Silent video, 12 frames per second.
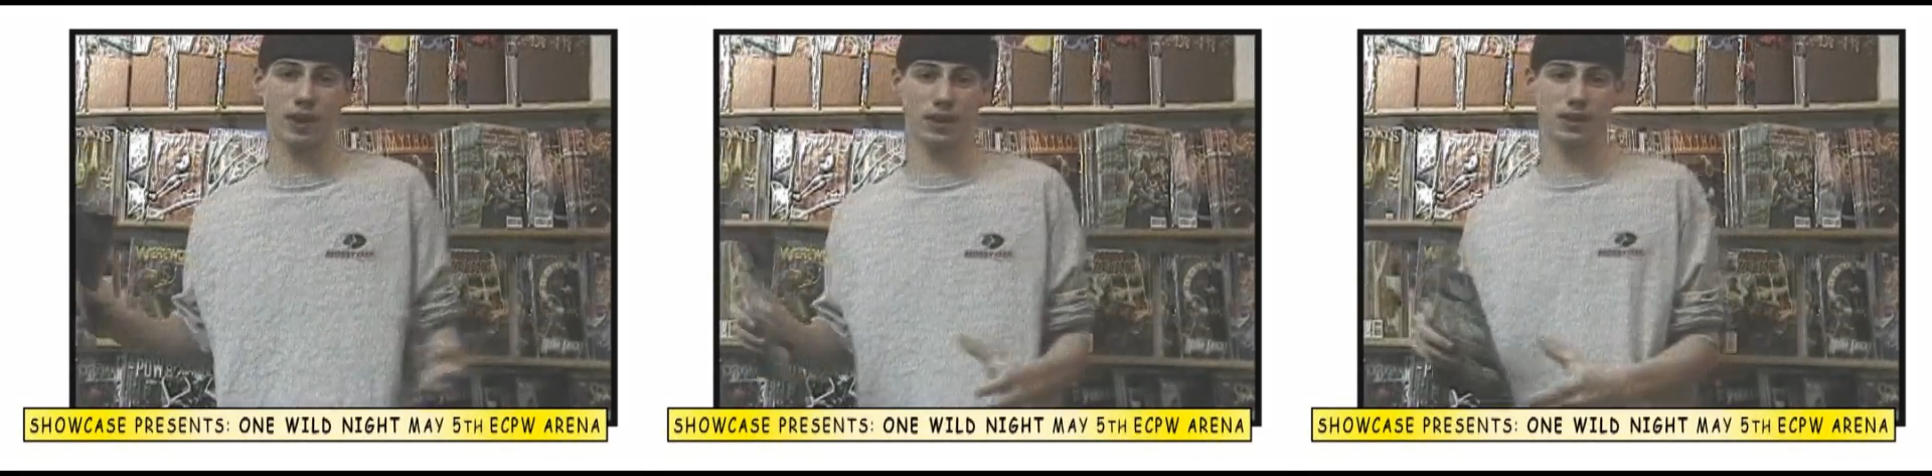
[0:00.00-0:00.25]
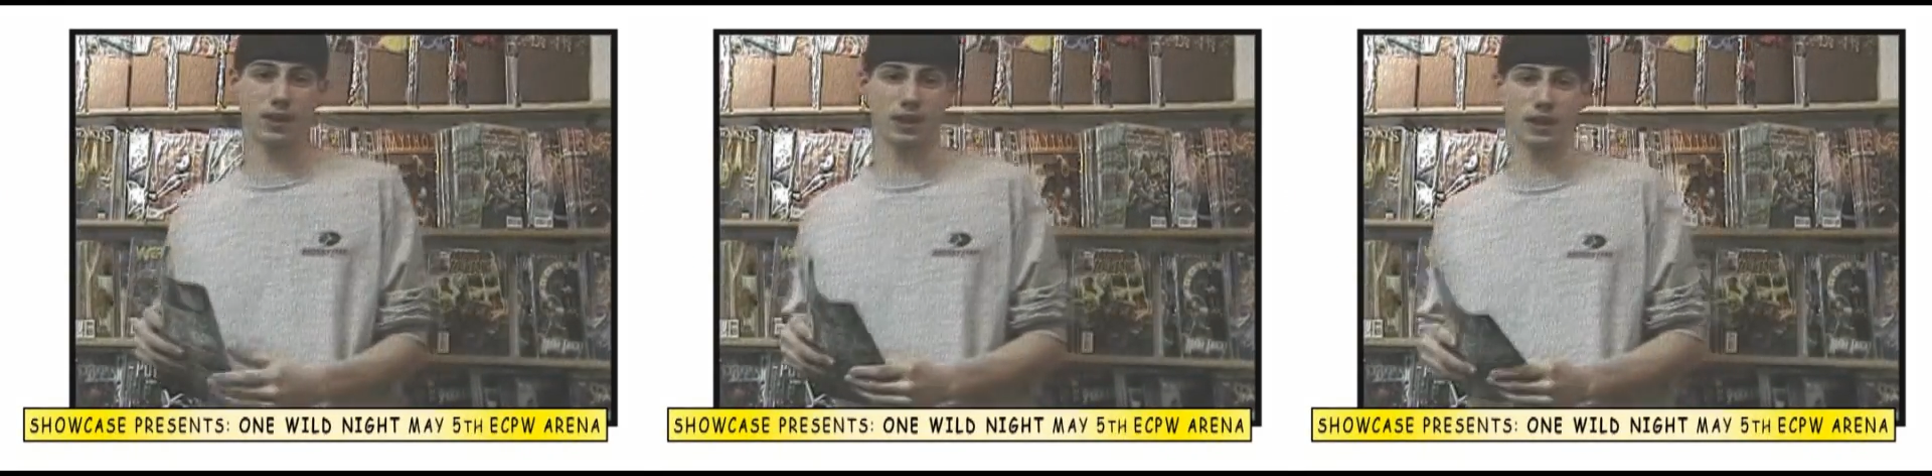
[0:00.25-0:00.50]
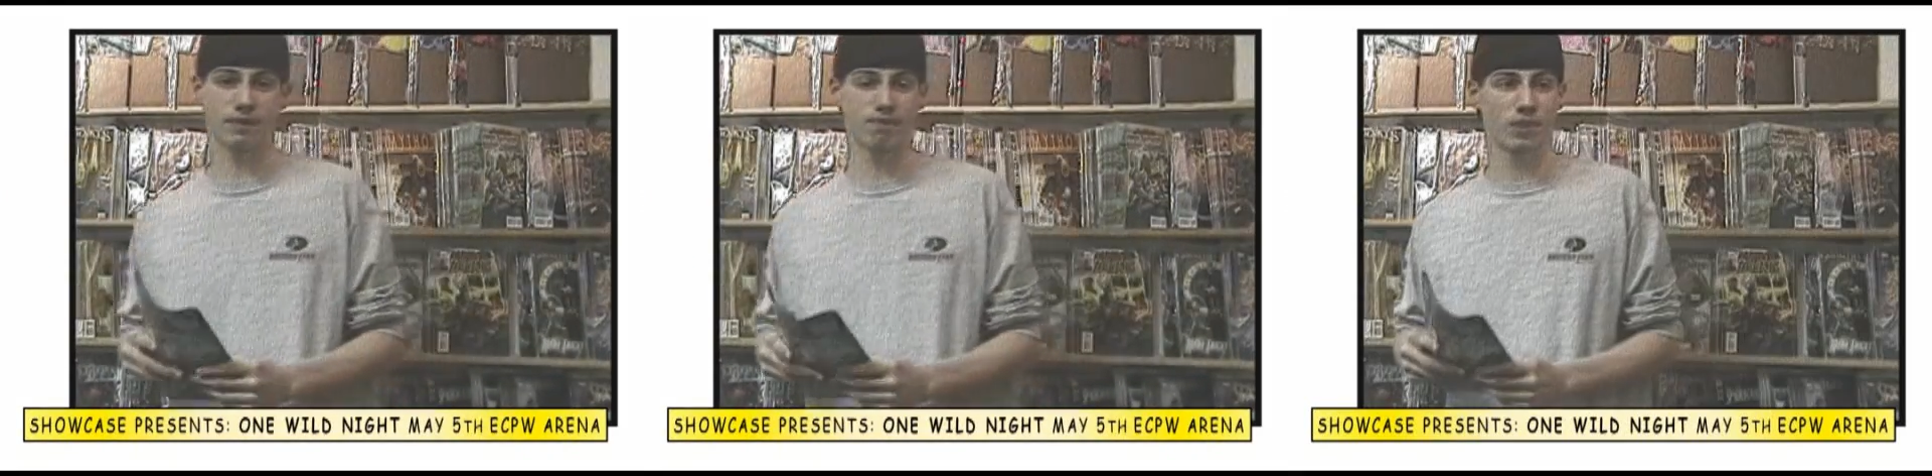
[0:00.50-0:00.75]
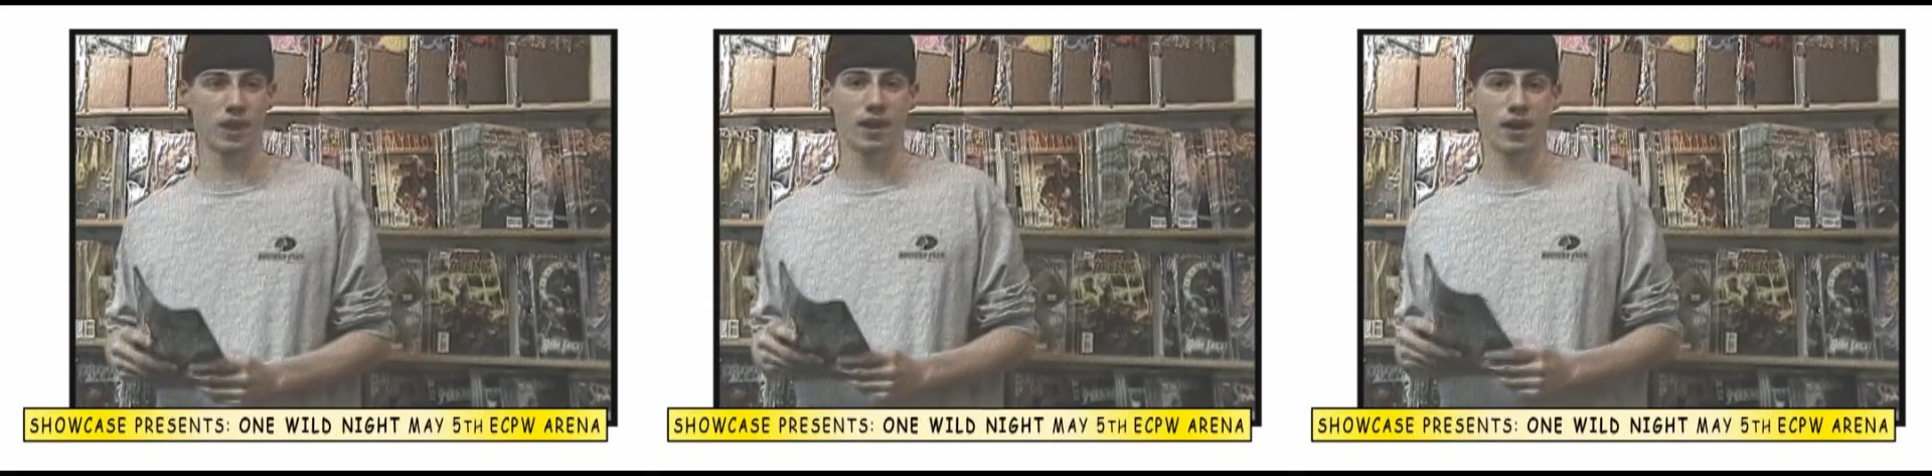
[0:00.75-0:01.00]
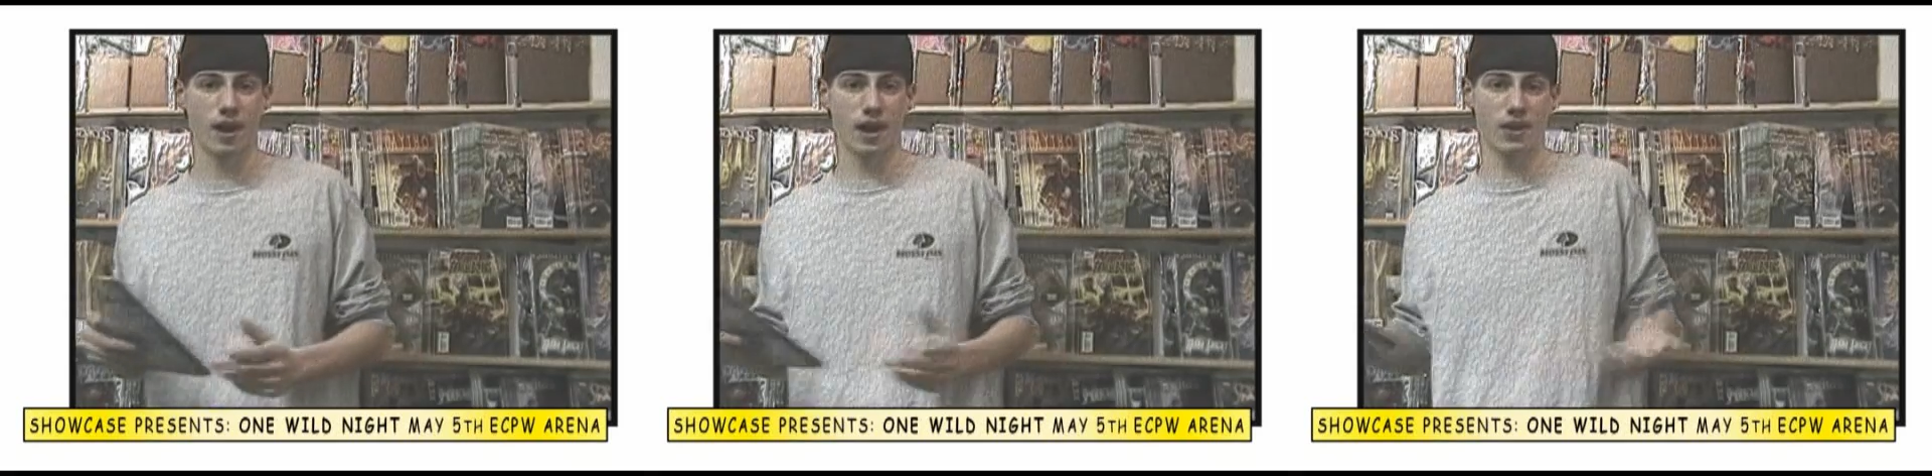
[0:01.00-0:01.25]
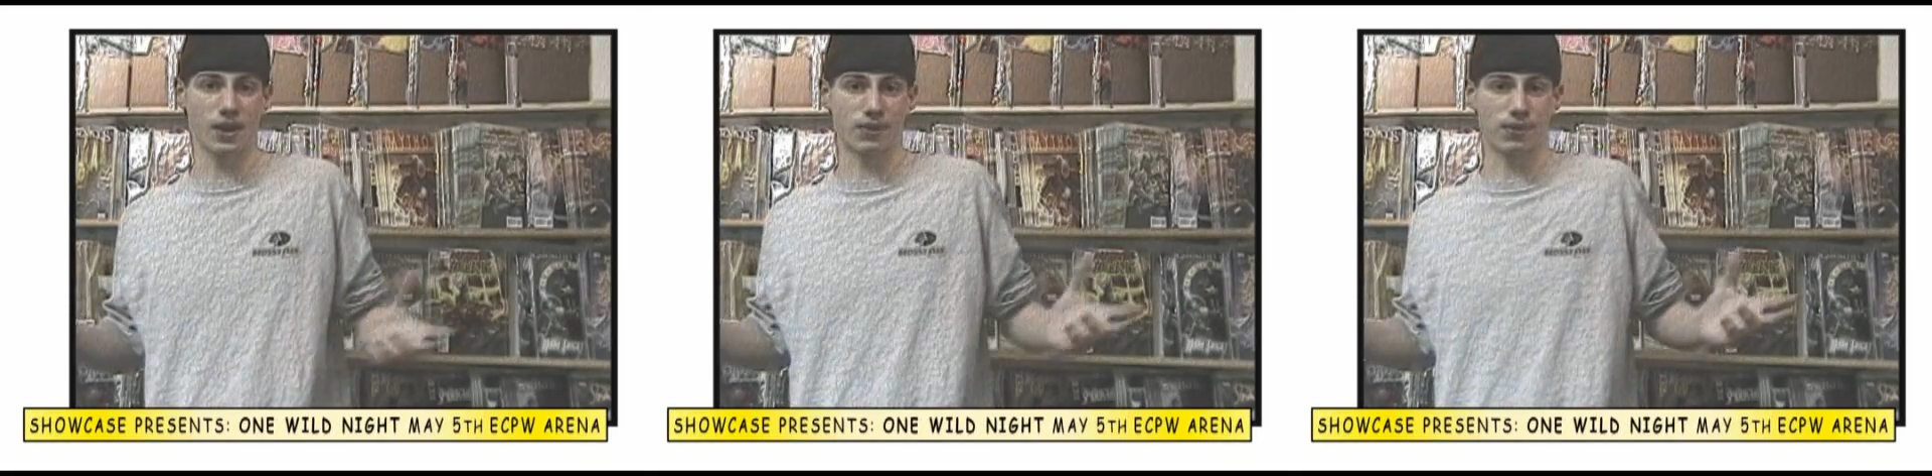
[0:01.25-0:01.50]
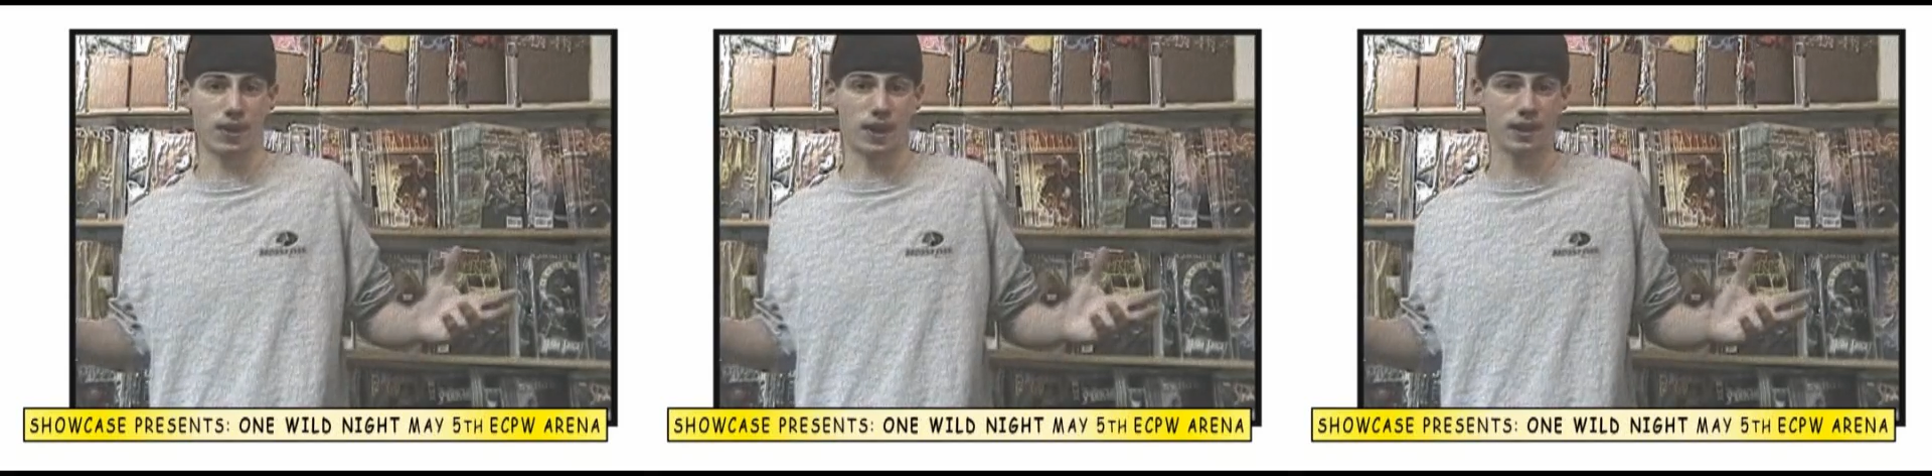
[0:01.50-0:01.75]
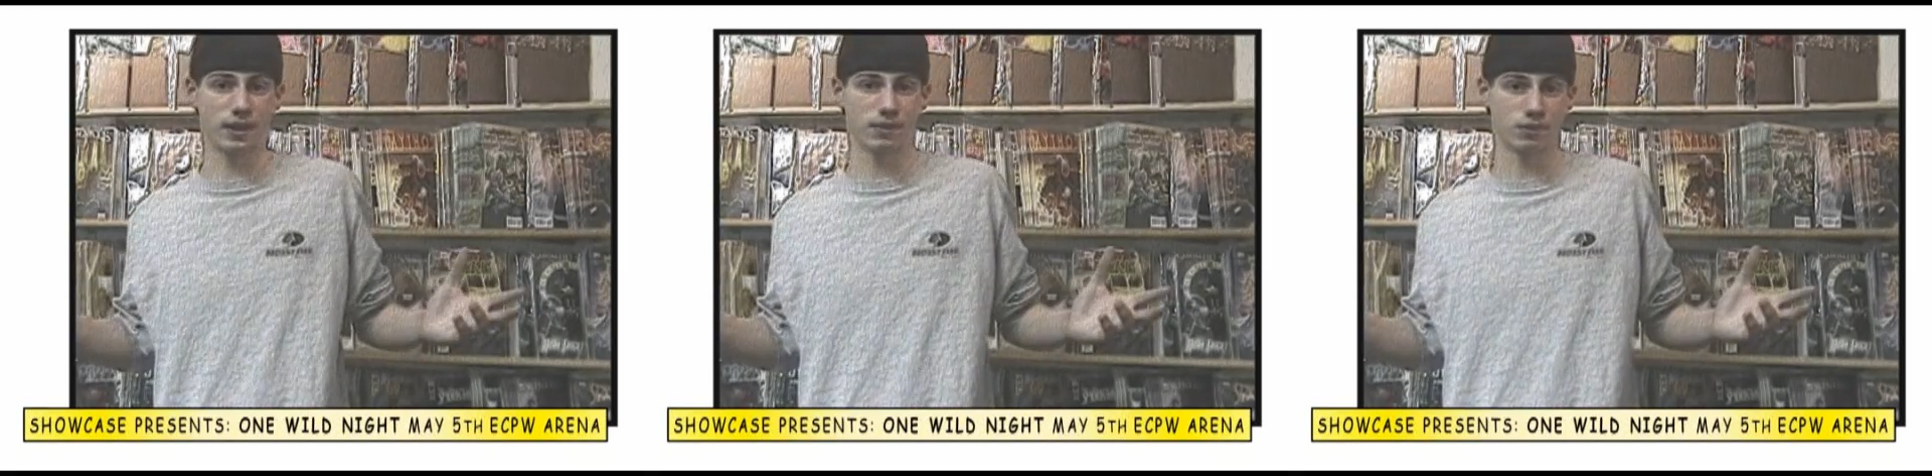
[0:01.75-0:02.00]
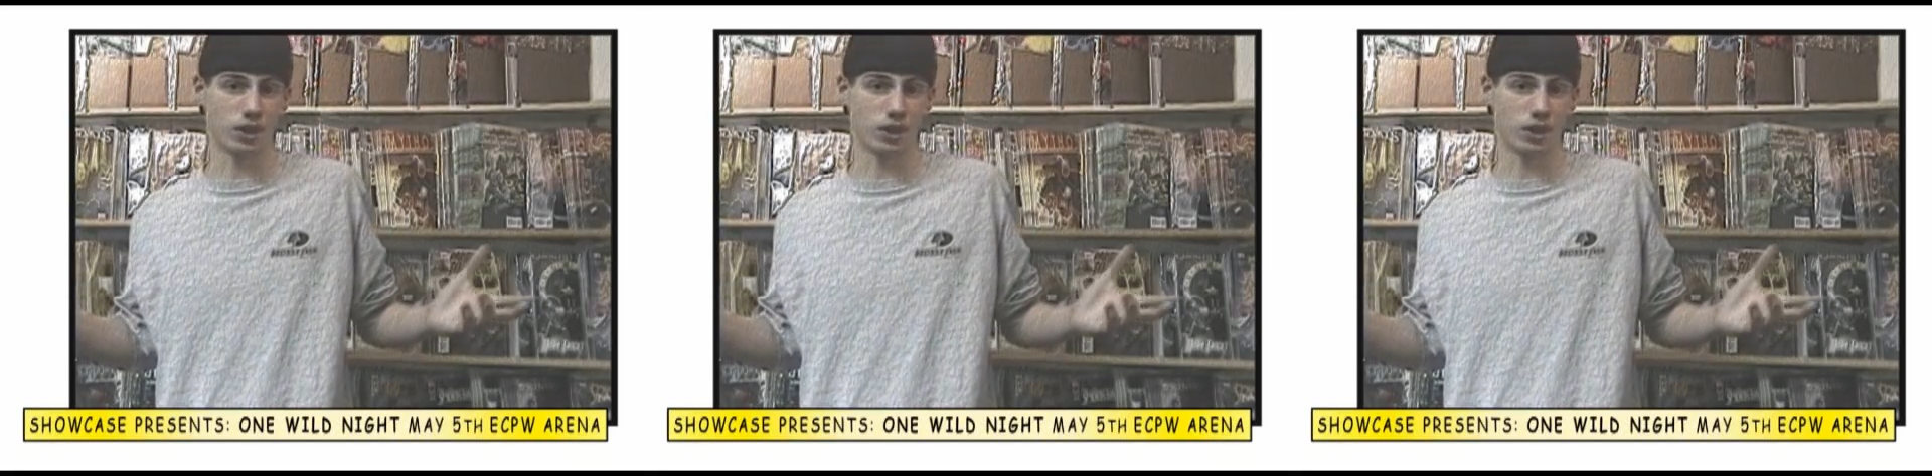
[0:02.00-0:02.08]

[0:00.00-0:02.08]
And I was thinking, I like flying,